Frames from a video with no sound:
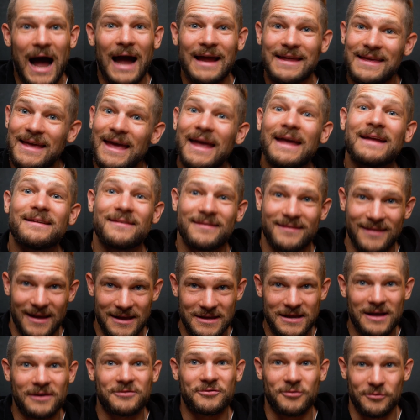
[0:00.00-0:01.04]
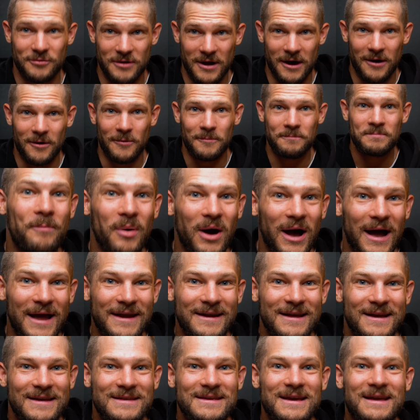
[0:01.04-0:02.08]
I can't say yes or no,
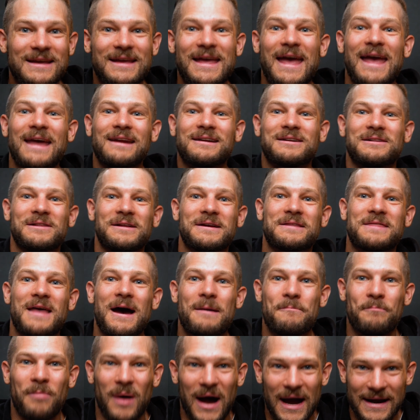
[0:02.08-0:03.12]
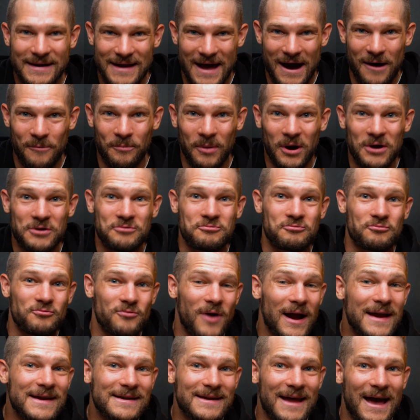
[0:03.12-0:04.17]
but you can click that buy now button
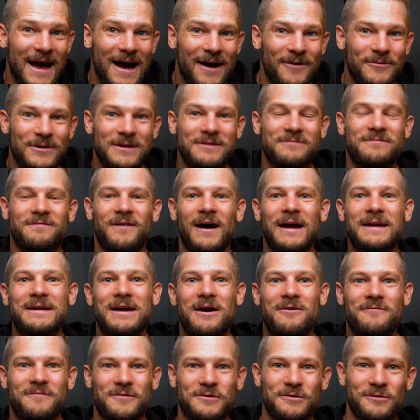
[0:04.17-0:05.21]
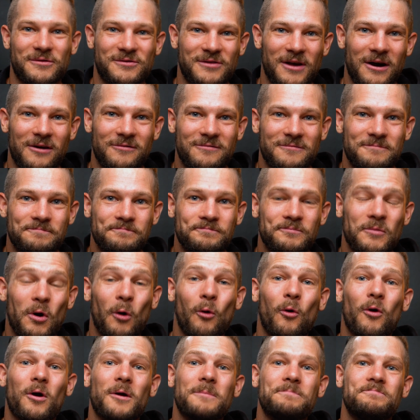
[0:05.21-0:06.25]
right now and find out for yourself.
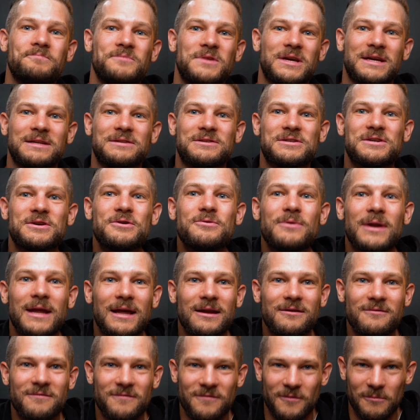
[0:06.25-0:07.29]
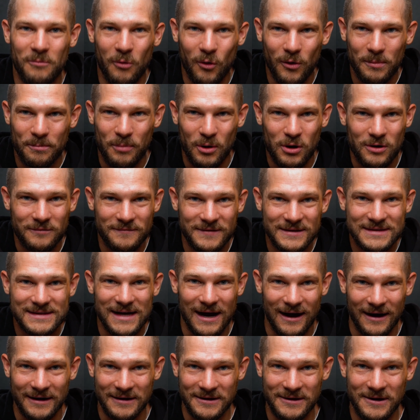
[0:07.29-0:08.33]
Or you can tune in for more perfect
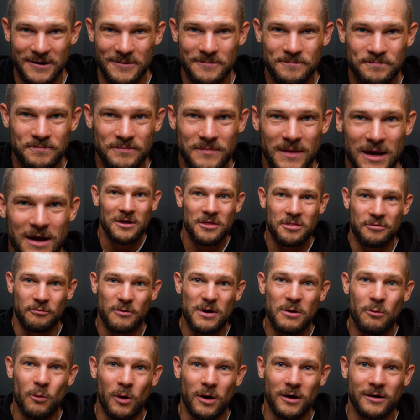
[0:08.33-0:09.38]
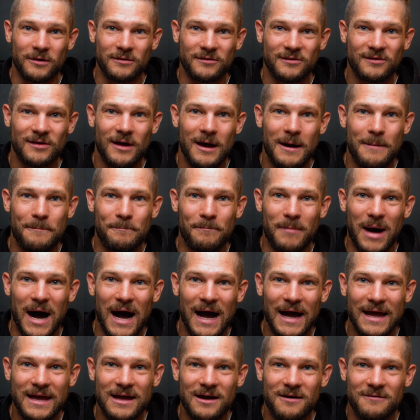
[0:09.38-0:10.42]
audio. Three words,
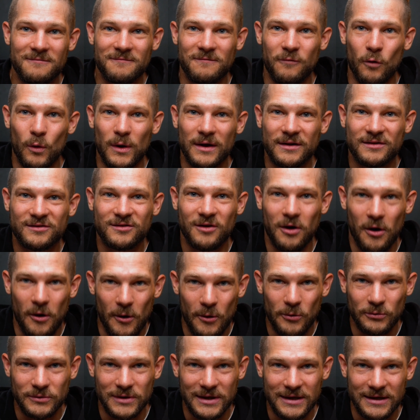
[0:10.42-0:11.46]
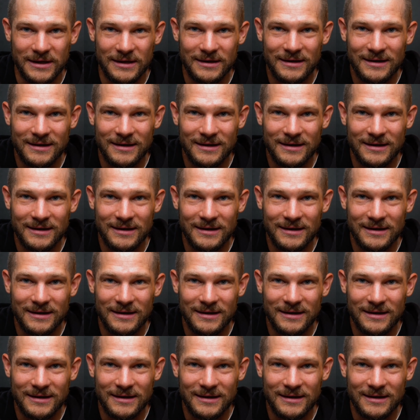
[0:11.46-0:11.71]
my voice only.